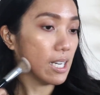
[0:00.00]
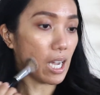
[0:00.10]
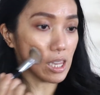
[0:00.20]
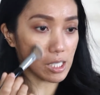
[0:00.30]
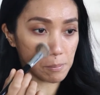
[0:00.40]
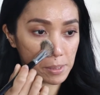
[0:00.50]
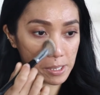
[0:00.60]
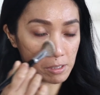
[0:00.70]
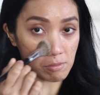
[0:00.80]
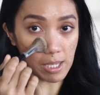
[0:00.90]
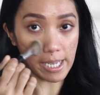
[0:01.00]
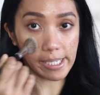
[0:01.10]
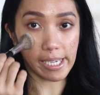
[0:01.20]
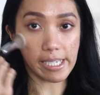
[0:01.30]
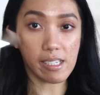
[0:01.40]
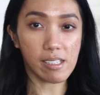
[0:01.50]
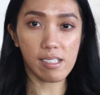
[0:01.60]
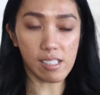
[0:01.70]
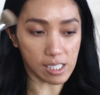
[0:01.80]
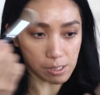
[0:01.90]
a little bit of like a
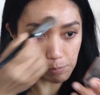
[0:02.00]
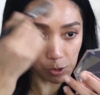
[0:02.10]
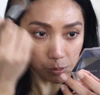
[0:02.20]
slip to